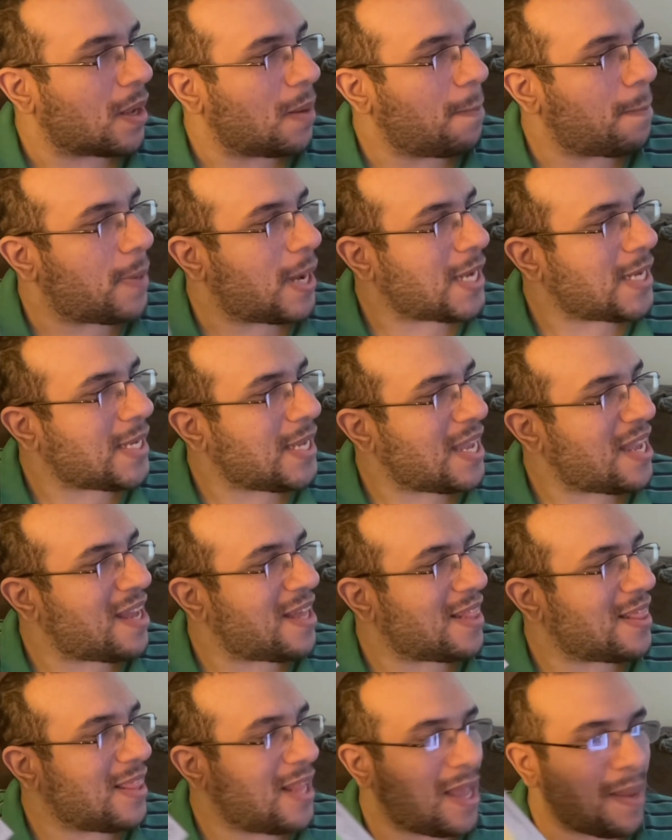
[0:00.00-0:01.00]
But yeah,
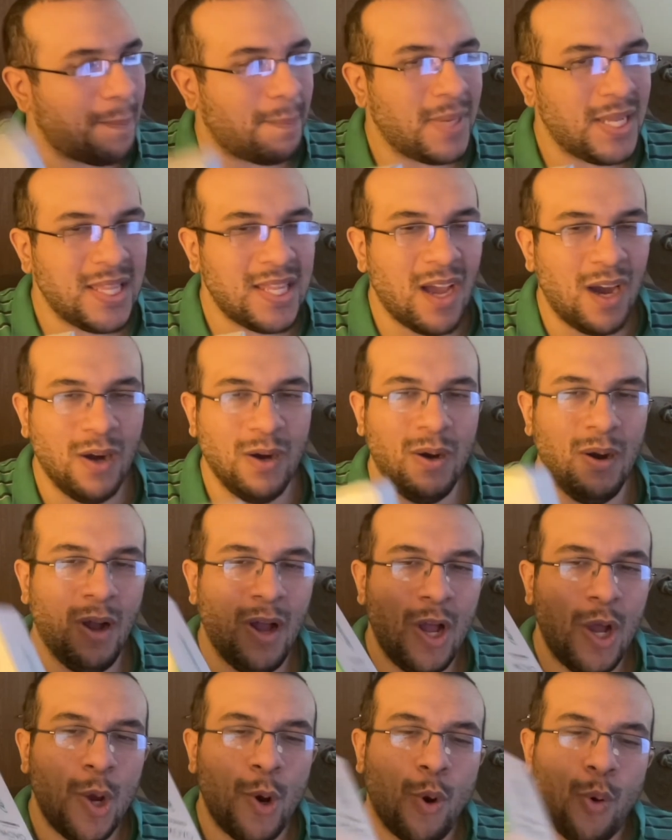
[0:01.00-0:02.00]
let me know
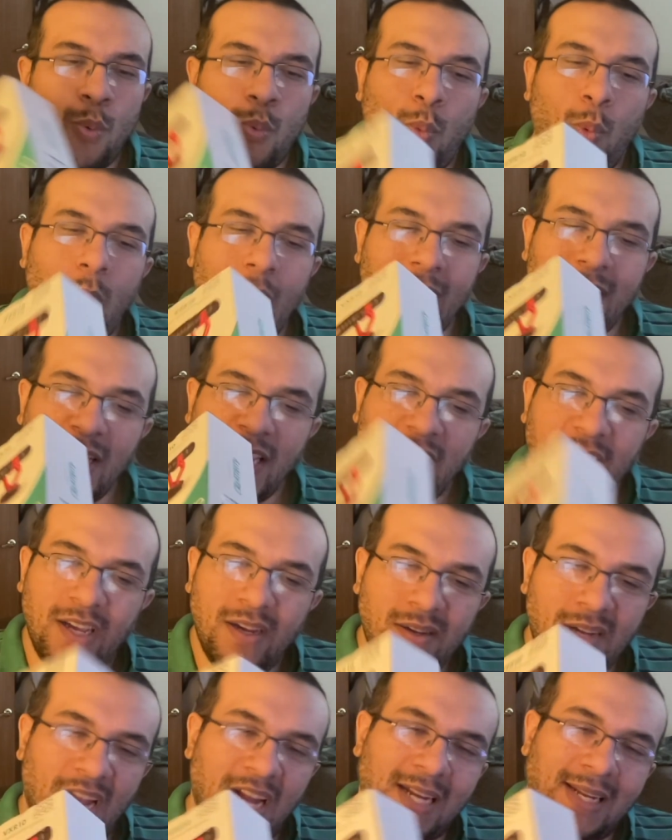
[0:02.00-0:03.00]
what you
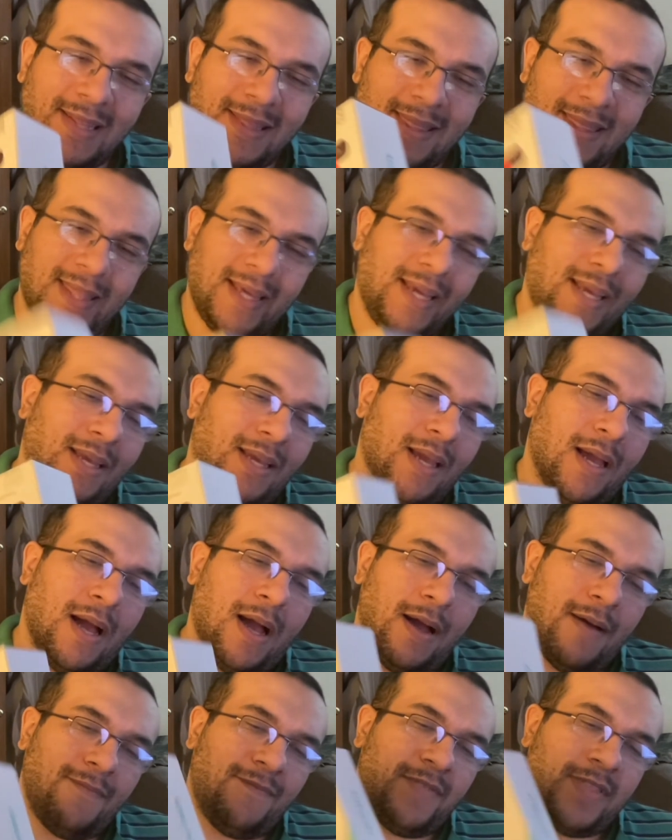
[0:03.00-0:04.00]
guys think
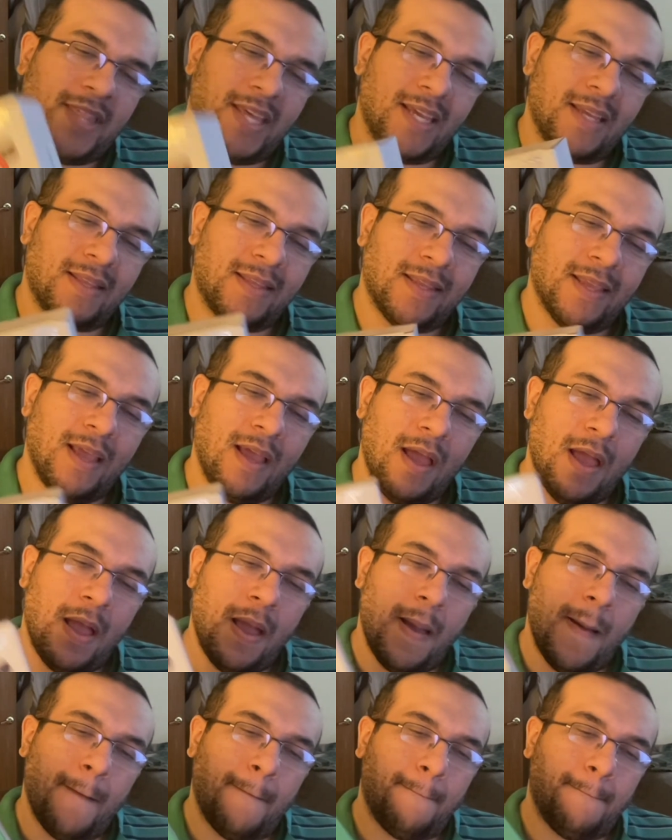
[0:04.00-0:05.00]
of this
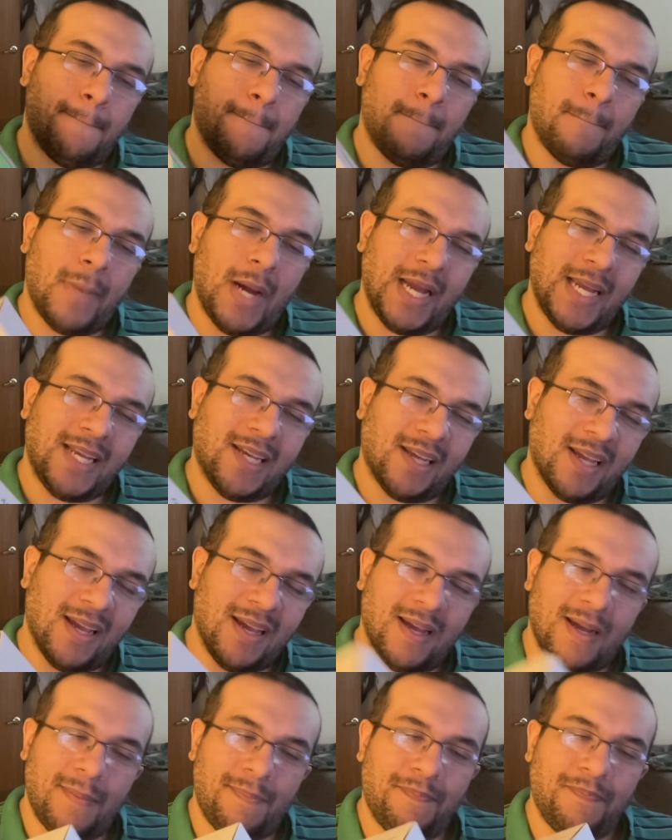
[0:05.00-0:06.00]
mic
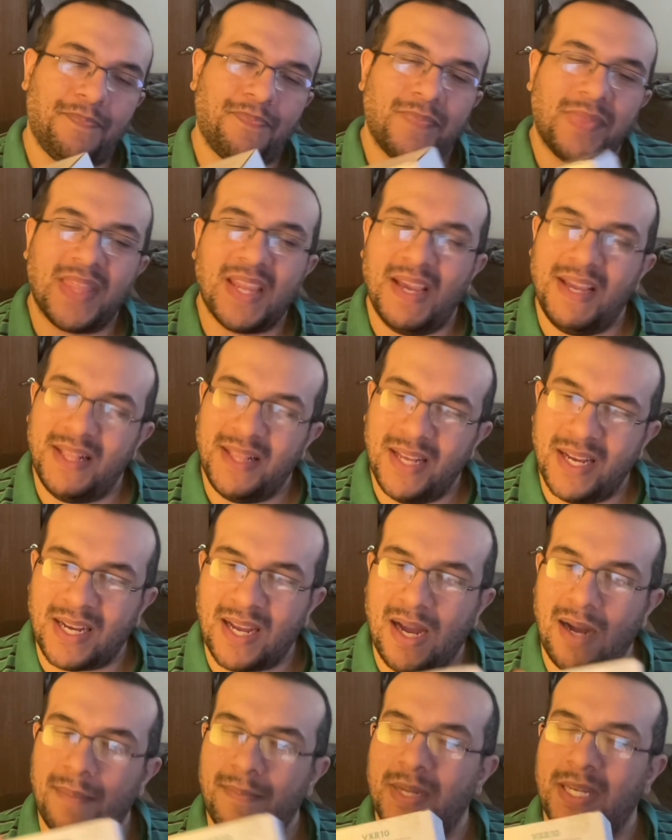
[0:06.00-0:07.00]
in the
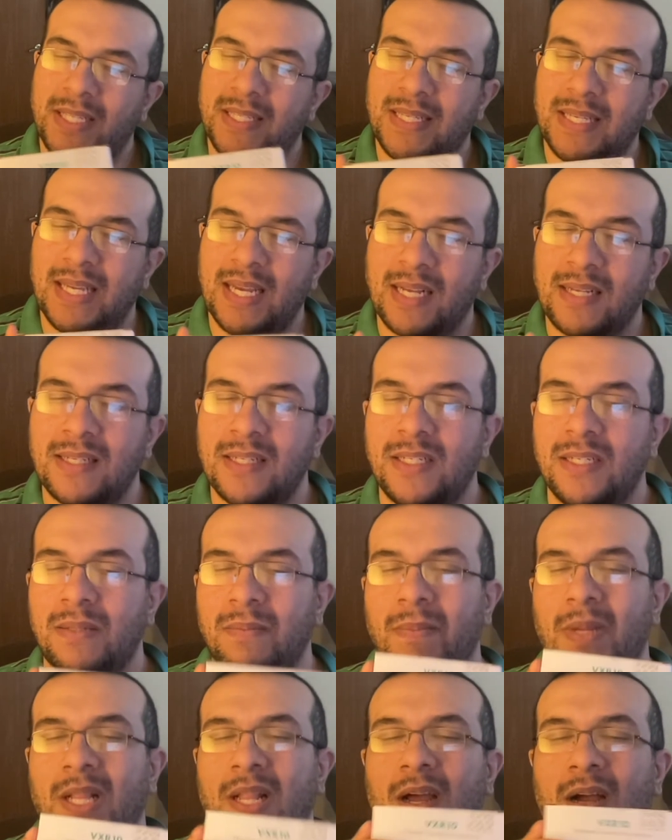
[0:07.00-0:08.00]
comment section
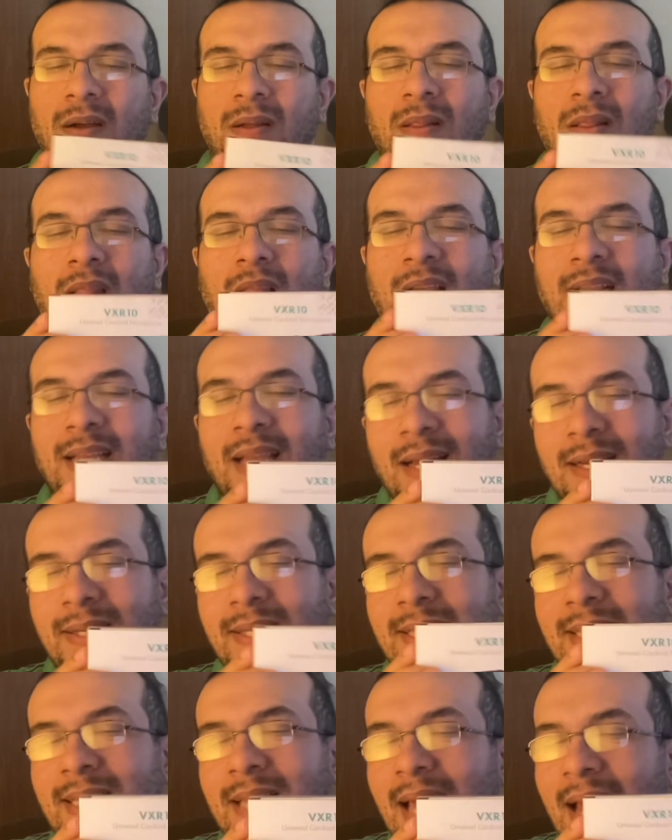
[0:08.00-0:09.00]
below. Like I
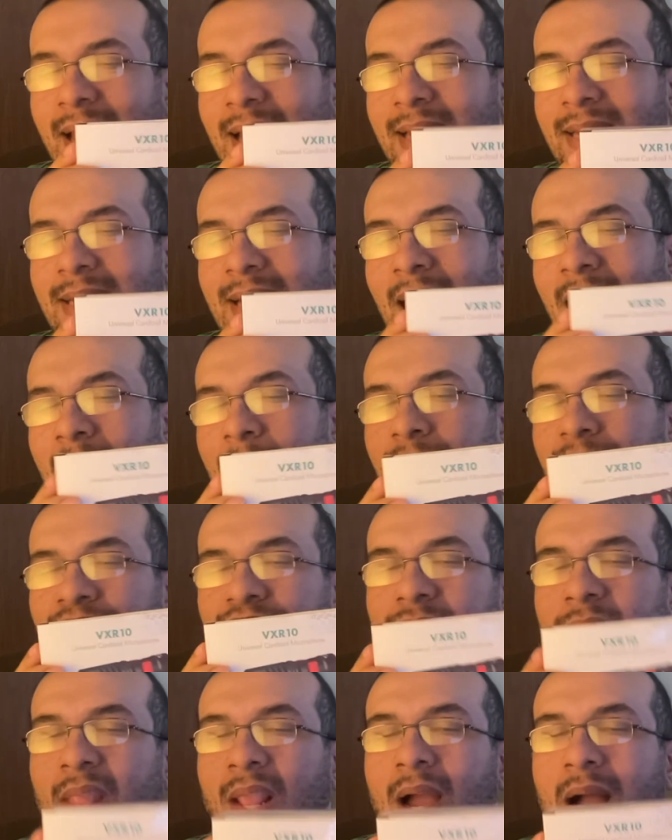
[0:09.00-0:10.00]
said,
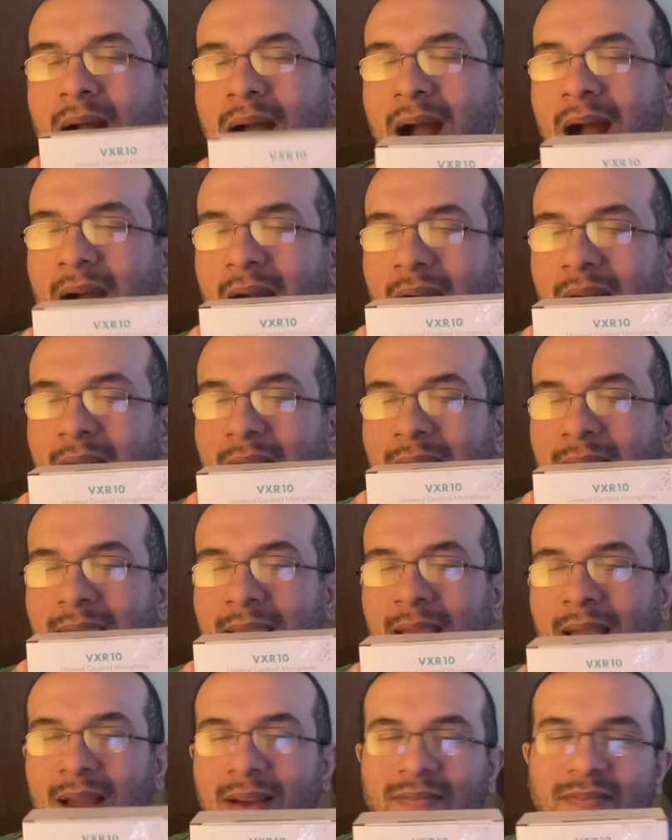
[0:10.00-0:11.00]

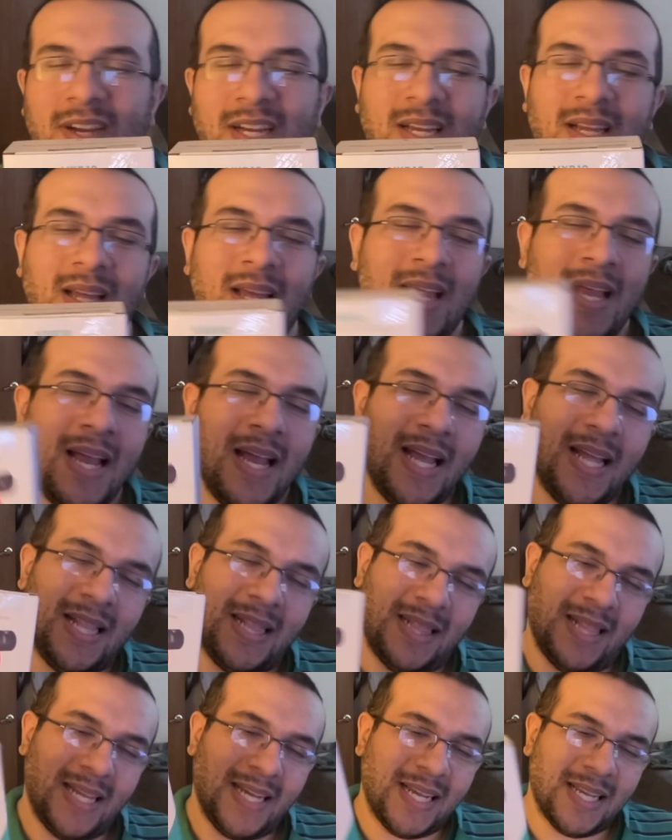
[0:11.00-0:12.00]
I have a
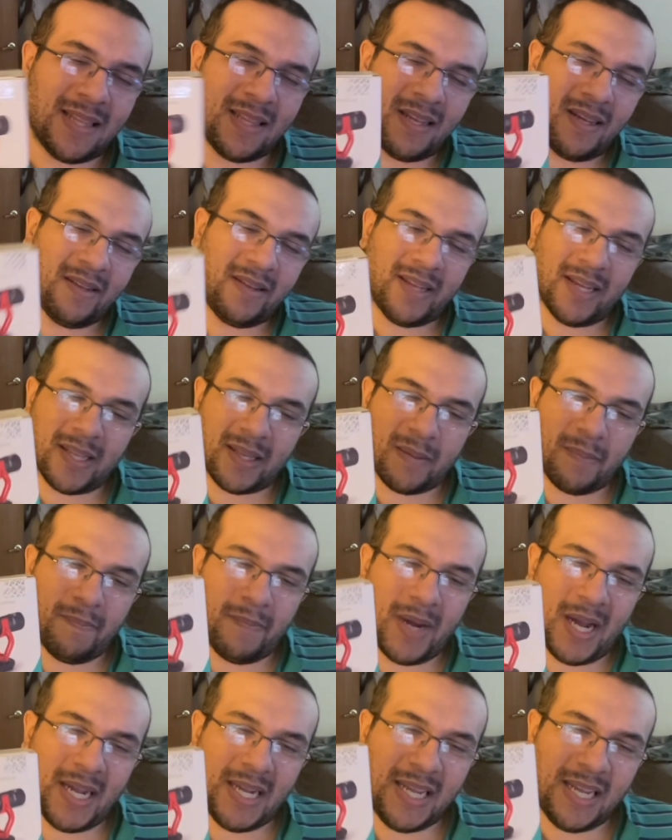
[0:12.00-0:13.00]
link to this
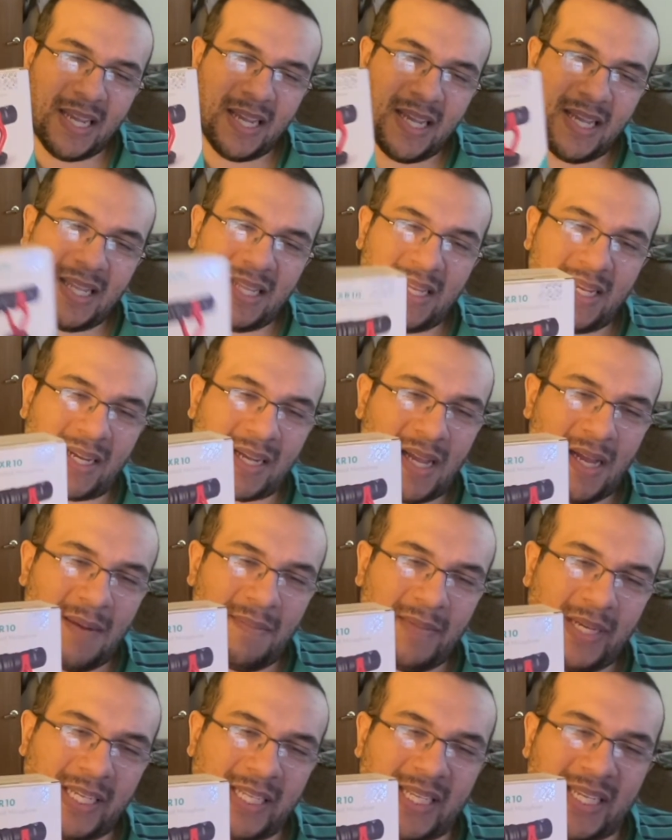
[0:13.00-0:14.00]
mic in the
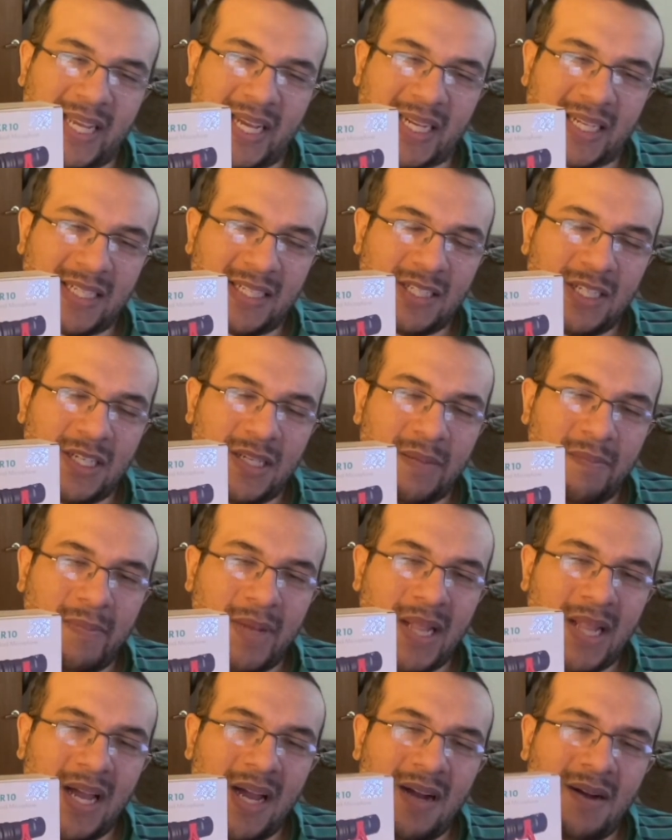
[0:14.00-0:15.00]
comment section
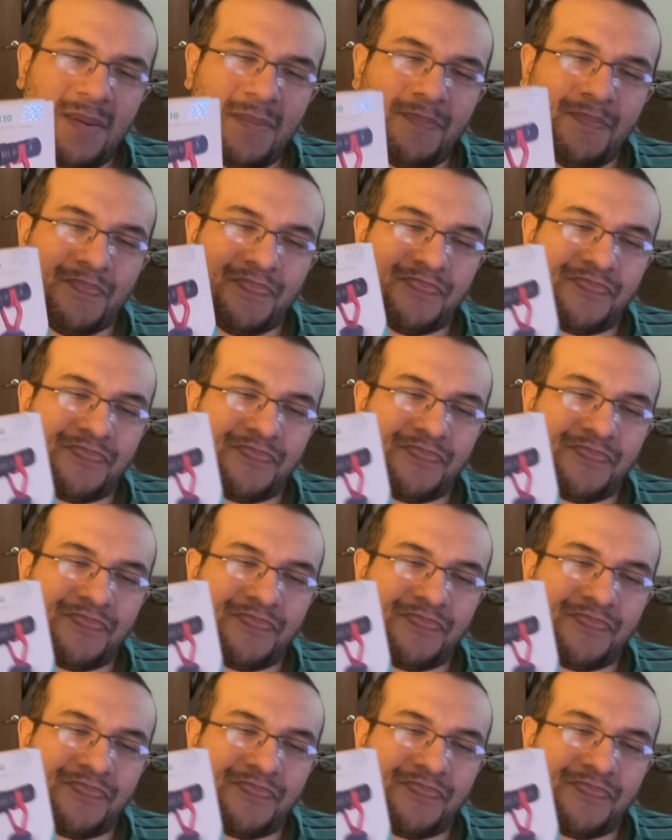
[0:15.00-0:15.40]
below.